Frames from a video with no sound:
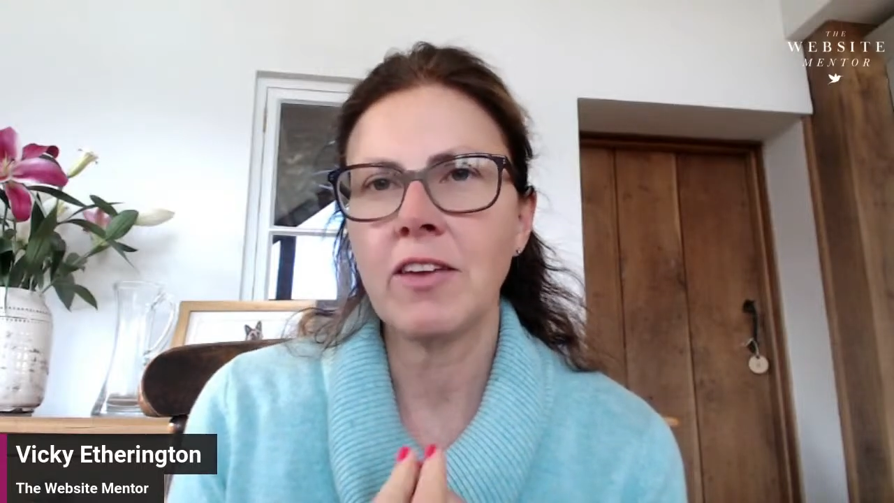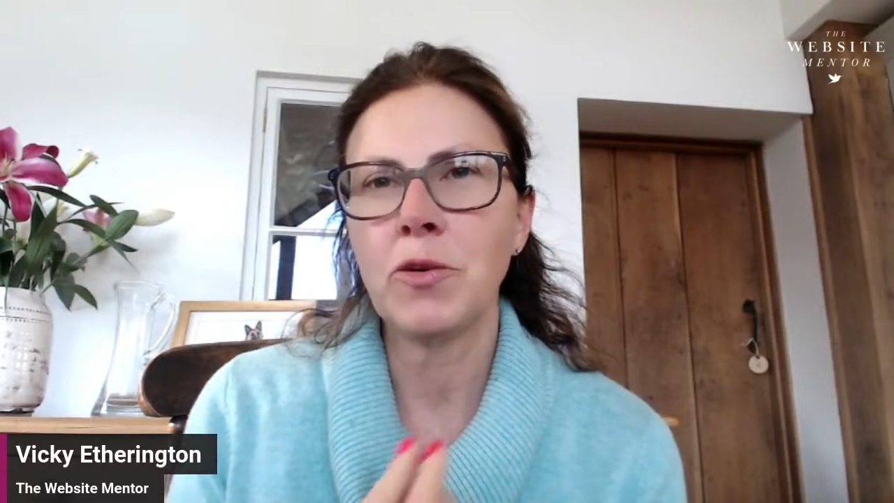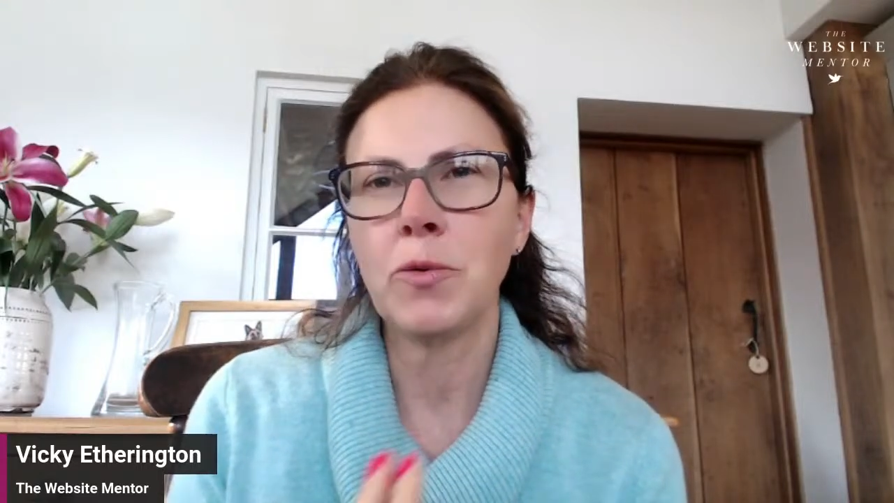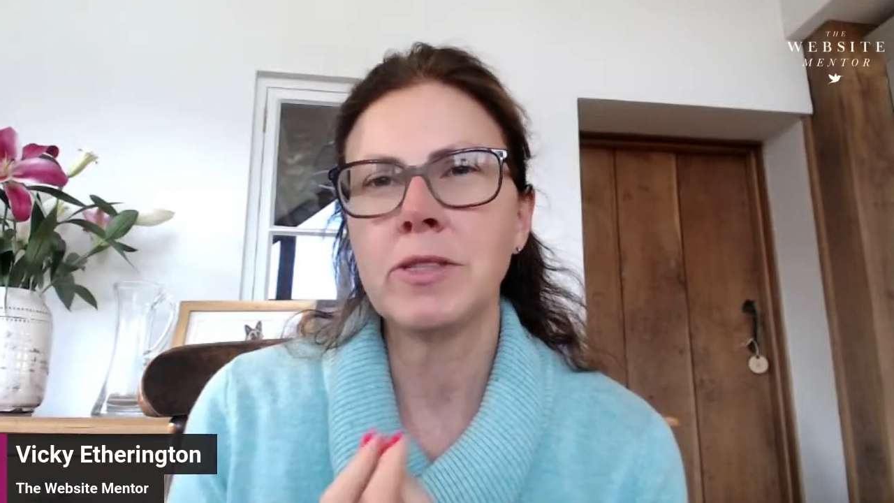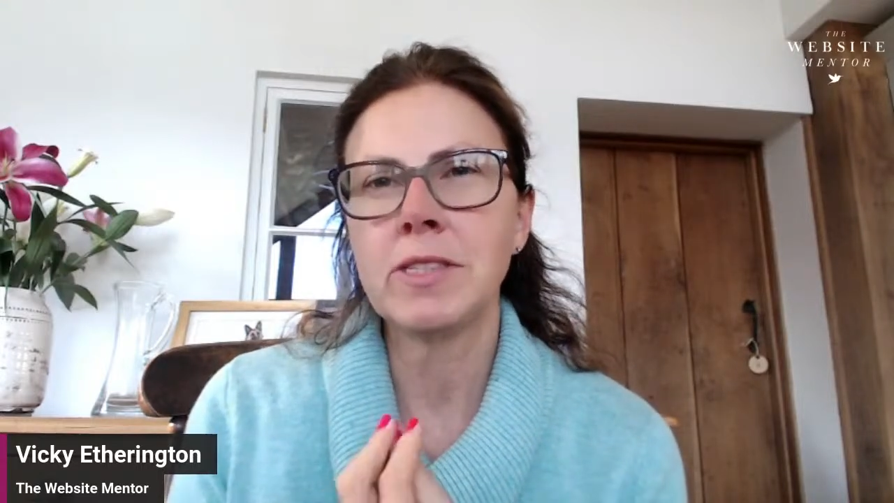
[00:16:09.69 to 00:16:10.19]
if
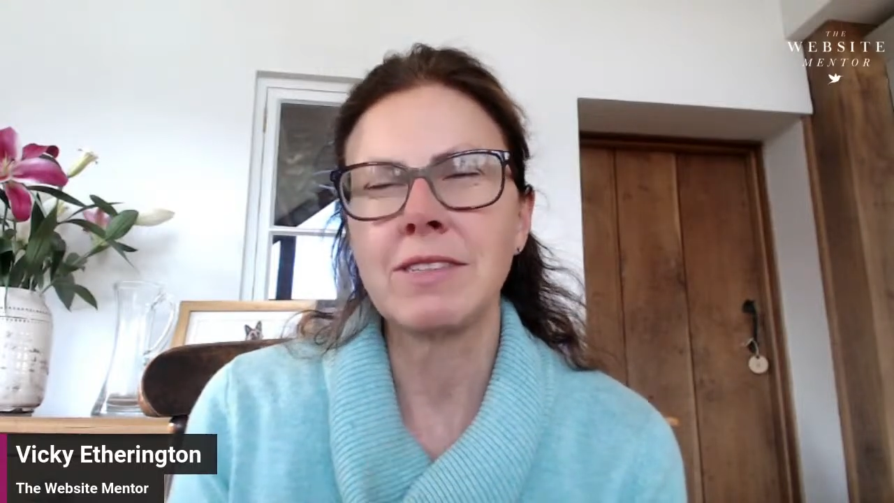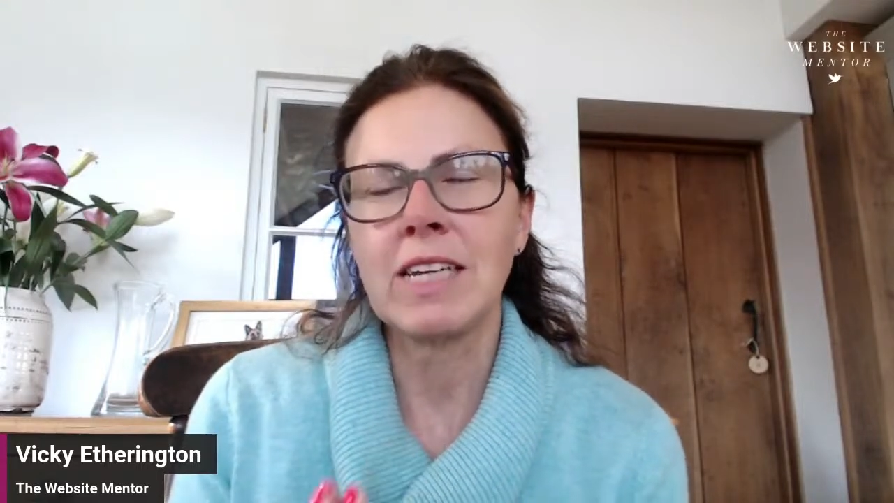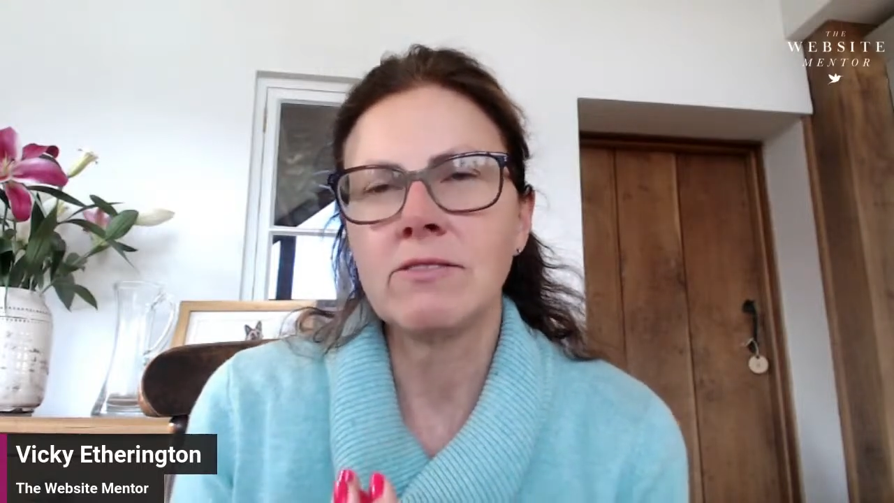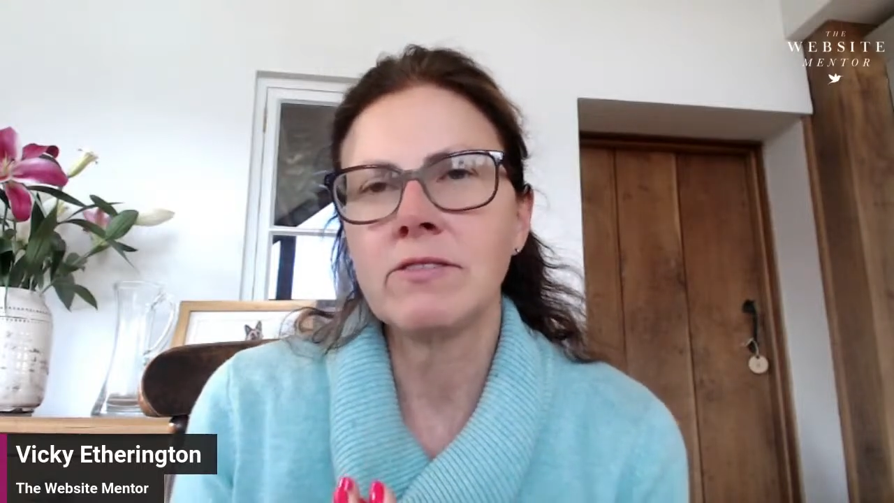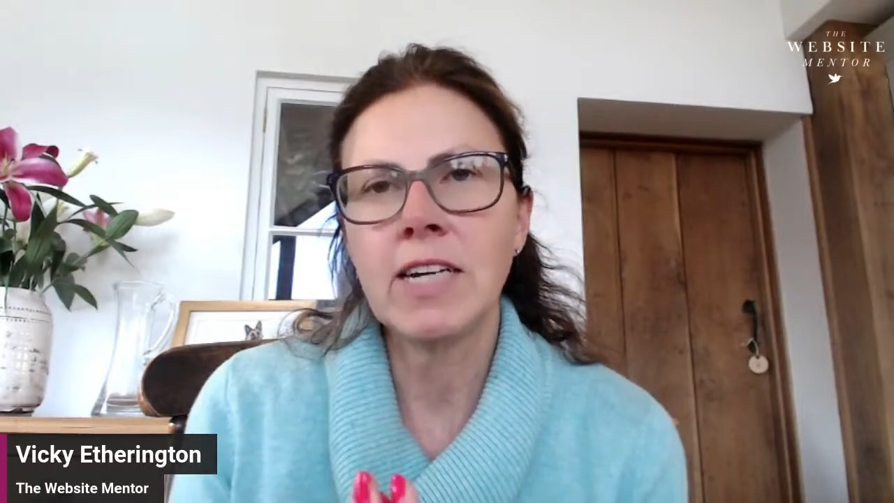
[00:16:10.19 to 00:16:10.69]
you want to
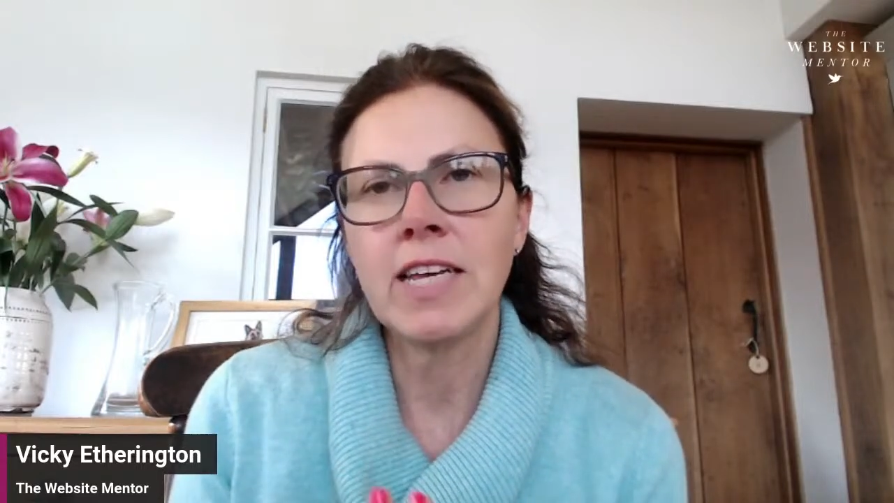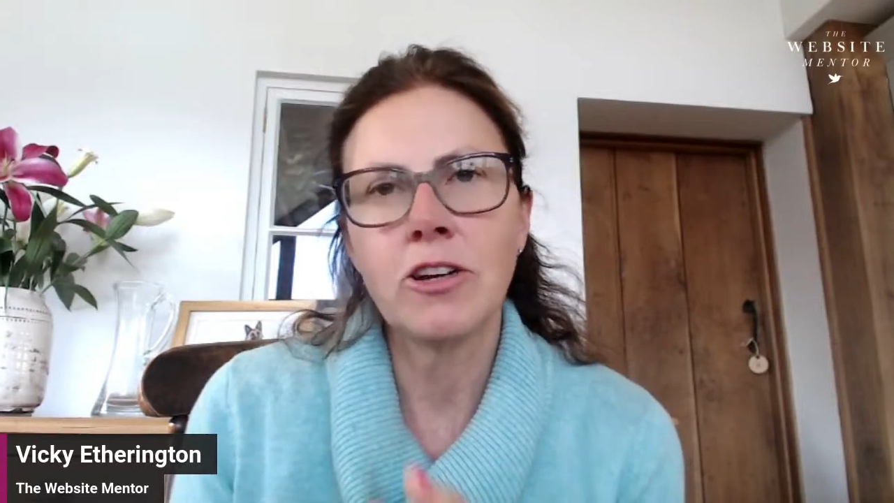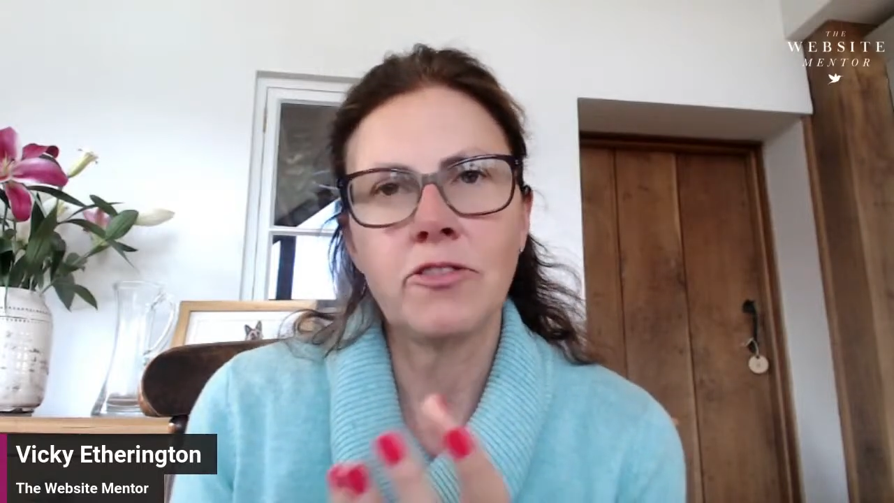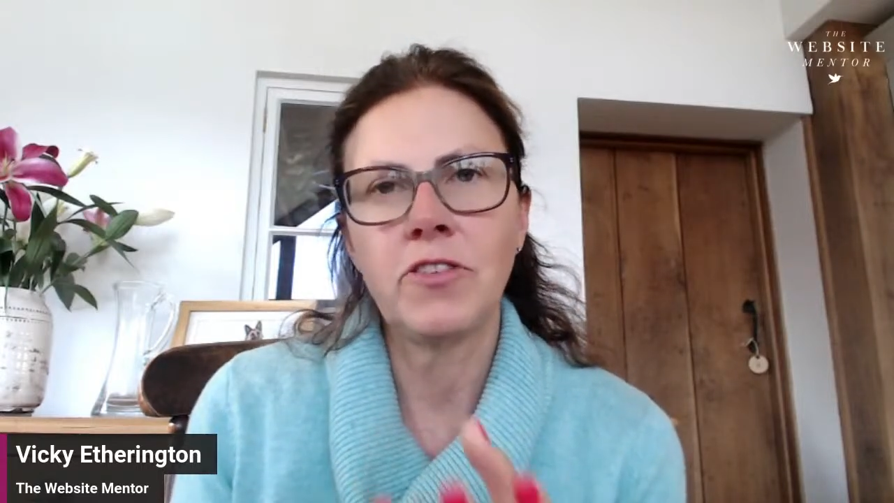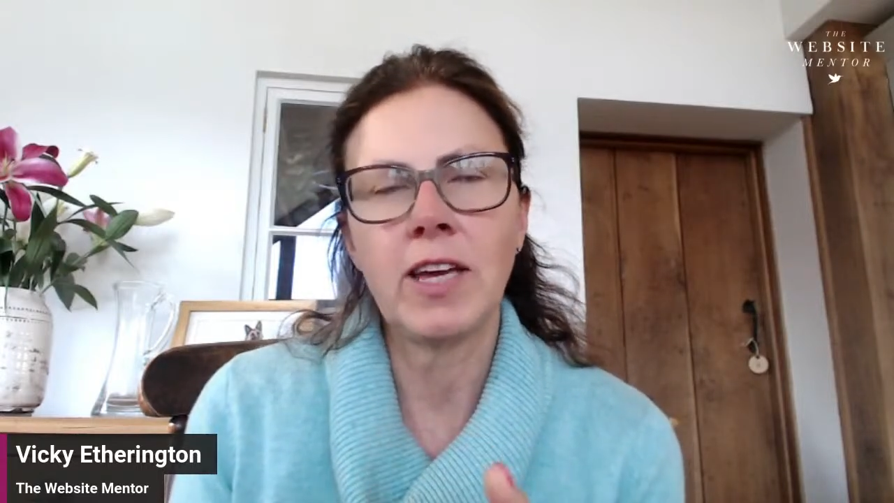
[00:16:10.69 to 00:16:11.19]
get really
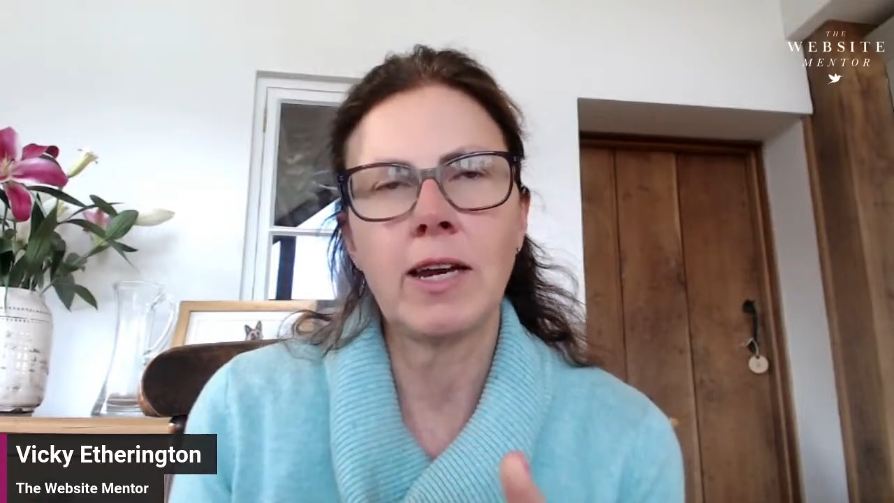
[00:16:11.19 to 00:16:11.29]
goofy,